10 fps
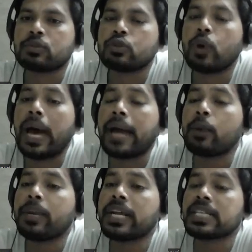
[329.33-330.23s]
So
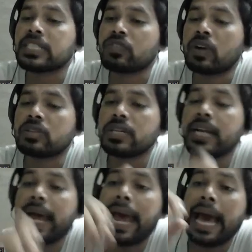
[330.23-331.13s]
aromatase involves
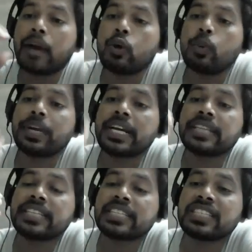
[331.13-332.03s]
in
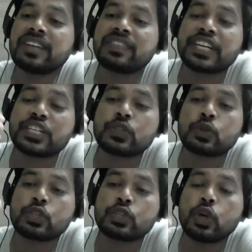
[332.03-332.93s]
aromatization of
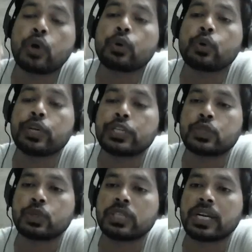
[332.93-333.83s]
testosterone to
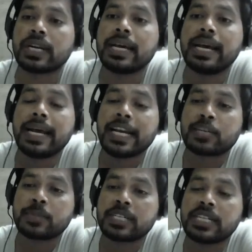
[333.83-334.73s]
estrogen.
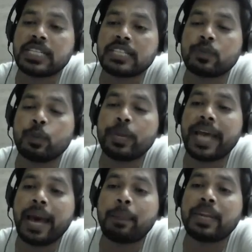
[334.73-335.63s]
Especially this will be
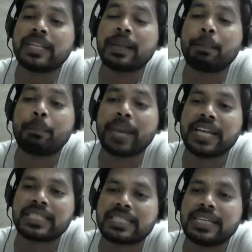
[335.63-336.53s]
happening in the
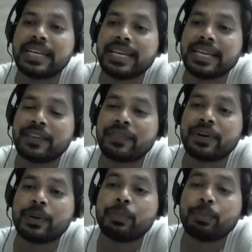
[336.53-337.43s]
males. If
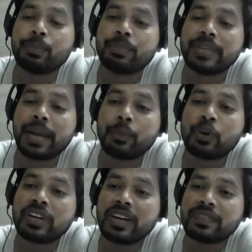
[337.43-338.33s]
the
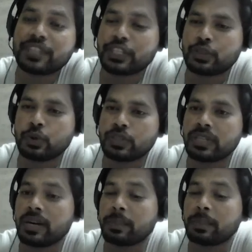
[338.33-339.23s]
amount of
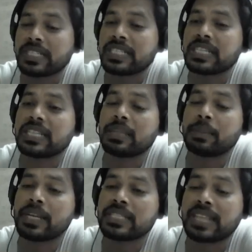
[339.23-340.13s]
testosterone present in the
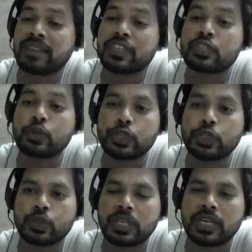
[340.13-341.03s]
males converts to
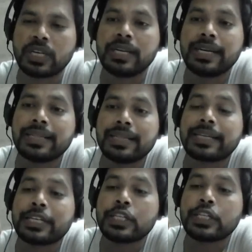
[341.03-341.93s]
estrogen,
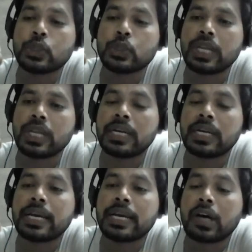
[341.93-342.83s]
that estrogen
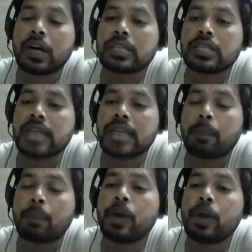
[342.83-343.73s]
causes
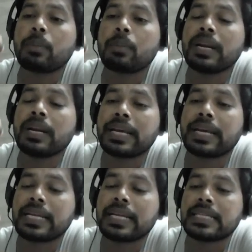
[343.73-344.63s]
abnormal
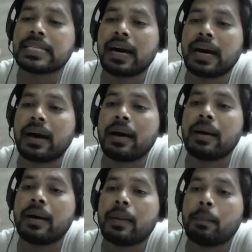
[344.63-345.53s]
increase in the
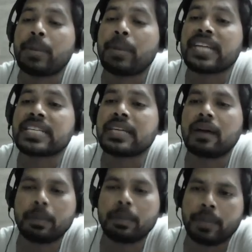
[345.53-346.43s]
breast
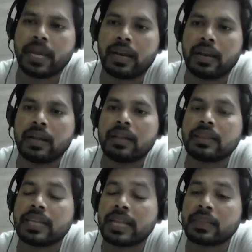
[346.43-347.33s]
of the male.
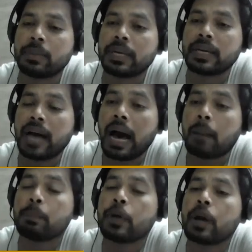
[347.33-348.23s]
Nothing but
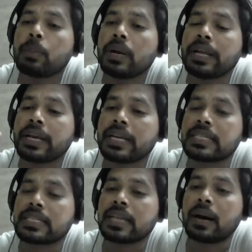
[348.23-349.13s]
abnormal increase
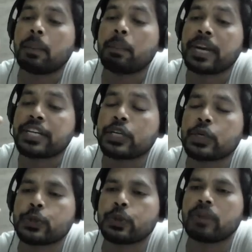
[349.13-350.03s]
in the breast
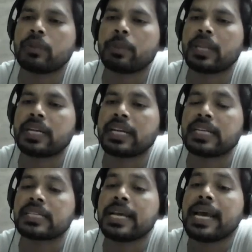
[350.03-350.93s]
tissue of the male, that
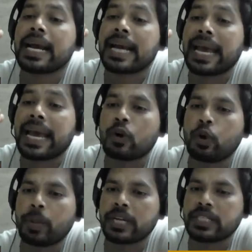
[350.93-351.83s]
is
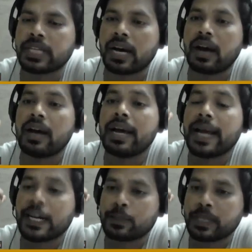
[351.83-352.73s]
gynecomastia,
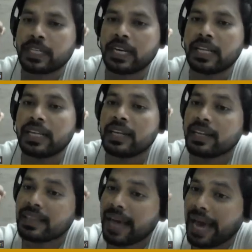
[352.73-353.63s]
especially
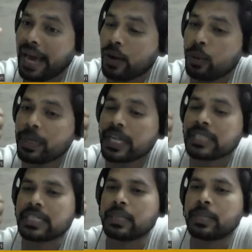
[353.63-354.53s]
the
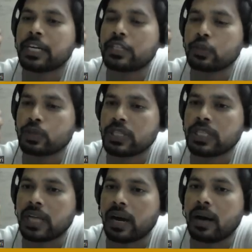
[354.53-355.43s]
aromatase inhibitors used
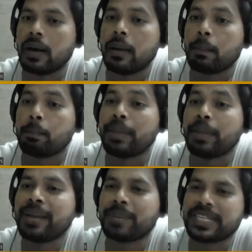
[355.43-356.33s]
in the
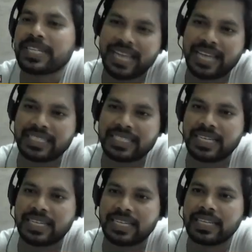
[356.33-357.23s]
male breast
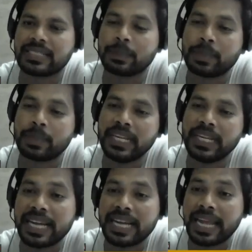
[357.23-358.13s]
cancer. Simply
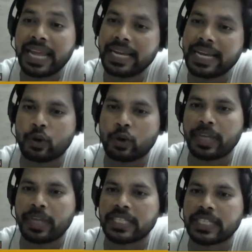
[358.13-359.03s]
like
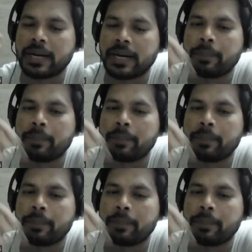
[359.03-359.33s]
gynecomastia.